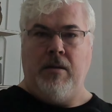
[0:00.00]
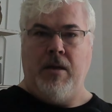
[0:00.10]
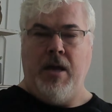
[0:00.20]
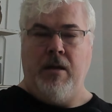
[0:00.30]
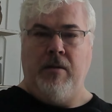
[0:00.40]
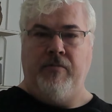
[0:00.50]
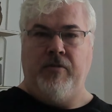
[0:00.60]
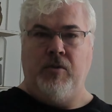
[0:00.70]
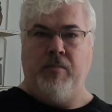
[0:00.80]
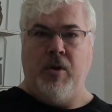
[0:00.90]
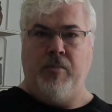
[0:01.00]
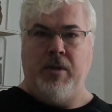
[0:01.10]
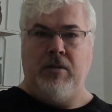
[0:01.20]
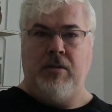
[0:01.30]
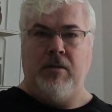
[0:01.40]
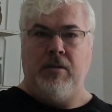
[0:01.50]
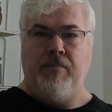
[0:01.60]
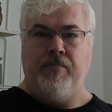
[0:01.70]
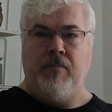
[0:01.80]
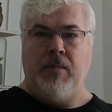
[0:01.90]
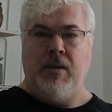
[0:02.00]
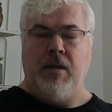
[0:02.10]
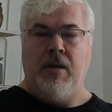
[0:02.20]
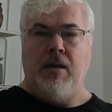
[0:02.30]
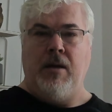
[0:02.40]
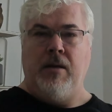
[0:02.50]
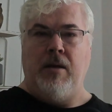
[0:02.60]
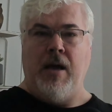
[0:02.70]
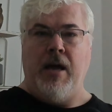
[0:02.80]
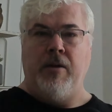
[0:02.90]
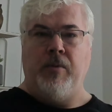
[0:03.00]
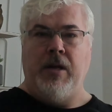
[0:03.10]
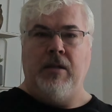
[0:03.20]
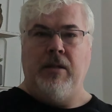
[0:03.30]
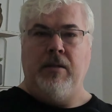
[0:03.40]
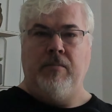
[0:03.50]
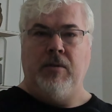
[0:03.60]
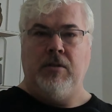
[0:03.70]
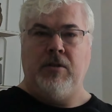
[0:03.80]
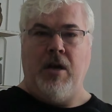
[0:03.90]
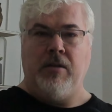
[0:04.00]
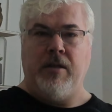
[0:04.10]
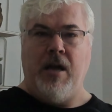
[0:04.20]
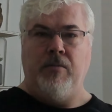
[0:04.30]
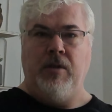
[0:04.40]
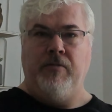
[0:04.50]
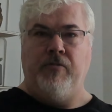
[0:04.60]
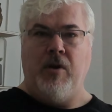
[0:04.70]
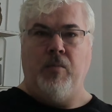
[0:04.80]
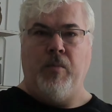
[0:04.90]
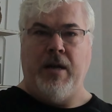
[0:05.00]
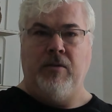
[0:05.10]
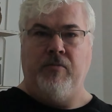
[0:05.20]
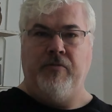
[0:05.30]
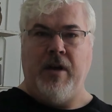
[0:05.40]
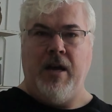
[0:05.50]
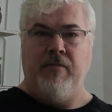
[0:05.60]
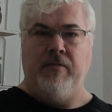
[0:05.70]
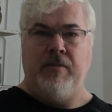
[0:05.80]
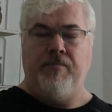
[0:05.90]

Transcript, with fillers: In a few moments, I will start counting from 1 to 5.